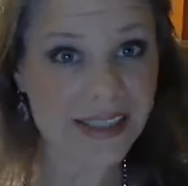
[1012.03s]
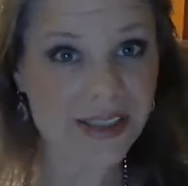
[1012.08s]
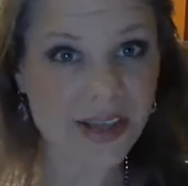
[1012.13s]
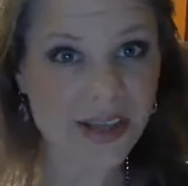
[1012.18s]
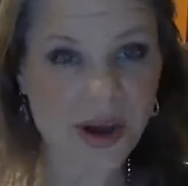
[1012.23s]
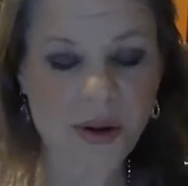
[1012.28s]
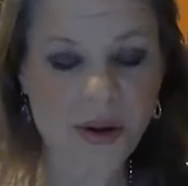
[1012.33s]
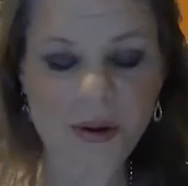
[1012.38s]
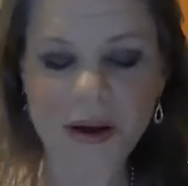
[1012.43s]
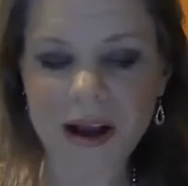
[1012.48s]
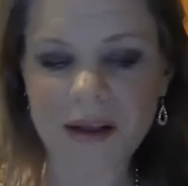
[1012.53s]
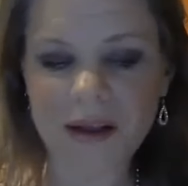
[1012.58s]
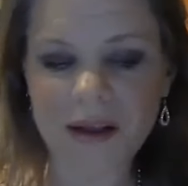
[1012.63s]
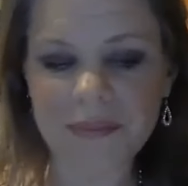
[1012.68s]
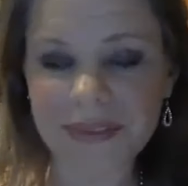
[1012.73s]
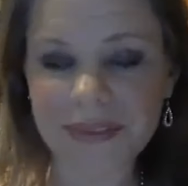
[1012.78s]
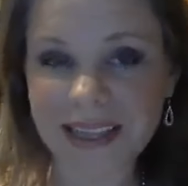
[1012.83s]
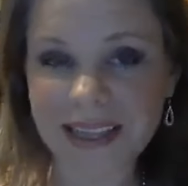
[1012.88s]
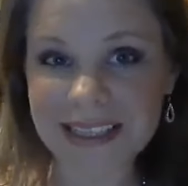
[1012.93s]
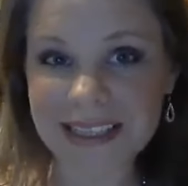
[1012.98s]
So
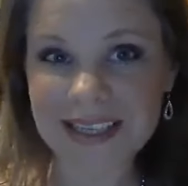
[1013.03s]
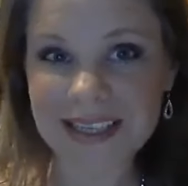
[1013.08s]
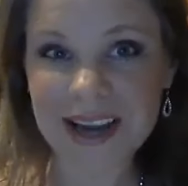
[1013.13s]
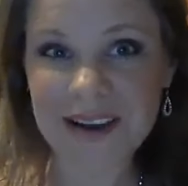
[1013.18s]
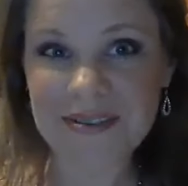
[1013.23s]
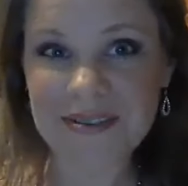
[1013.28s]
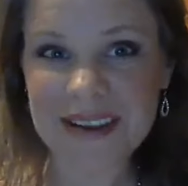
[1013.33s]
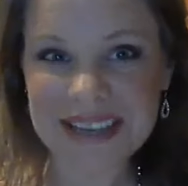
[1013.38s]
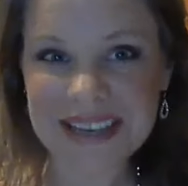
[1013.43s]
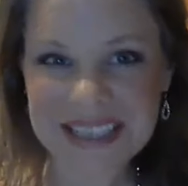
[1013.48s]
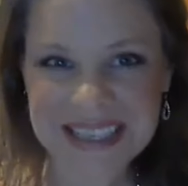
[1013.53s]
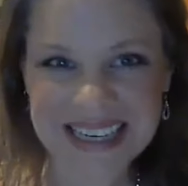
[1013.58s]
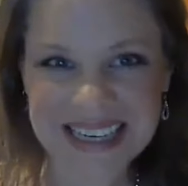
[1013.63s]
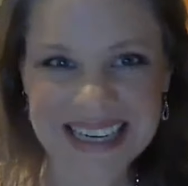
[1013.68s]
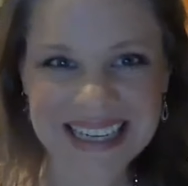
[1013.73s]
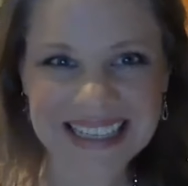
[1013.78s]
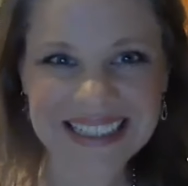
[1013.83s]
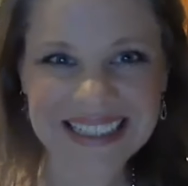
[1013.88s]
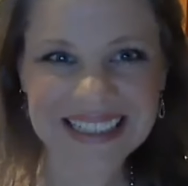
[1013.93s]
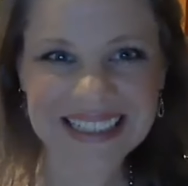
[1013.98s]
let's not rush to
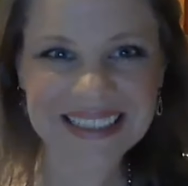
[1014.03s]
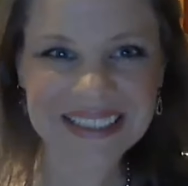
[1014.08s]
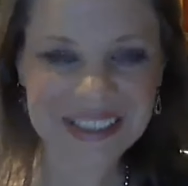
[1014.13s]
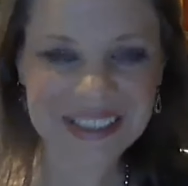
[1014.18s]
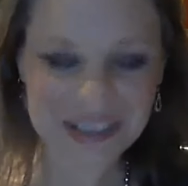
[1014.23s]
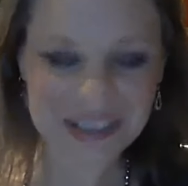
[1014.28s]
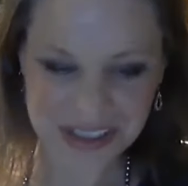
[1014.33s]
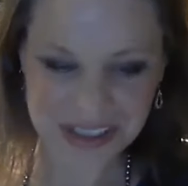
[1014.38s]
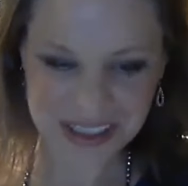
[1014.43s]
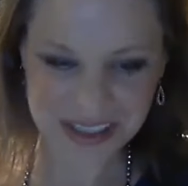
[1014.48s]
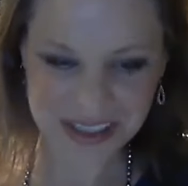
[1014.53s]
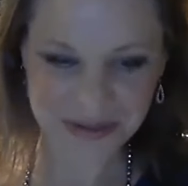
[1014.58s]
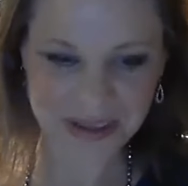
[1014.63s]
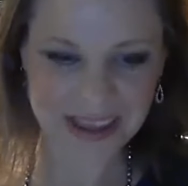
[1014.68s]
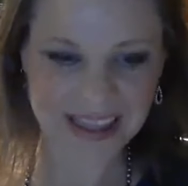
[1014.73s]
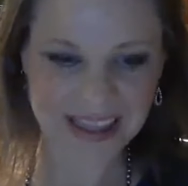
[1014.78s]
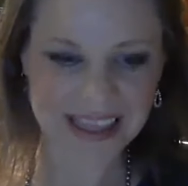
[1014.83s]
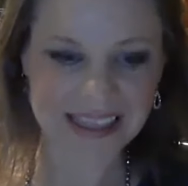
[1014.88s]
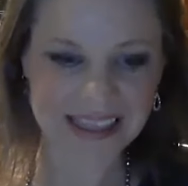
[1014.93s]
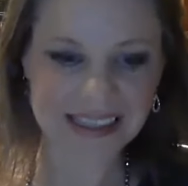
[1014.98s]
any conclusions
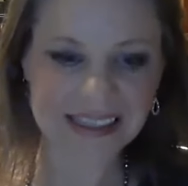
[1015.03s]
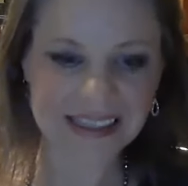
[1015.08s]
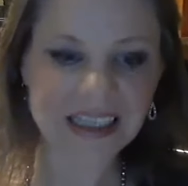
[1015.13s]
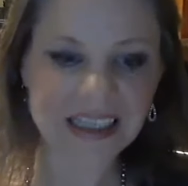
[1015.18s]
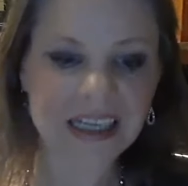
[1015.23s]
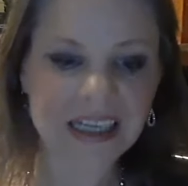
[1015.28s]
with this.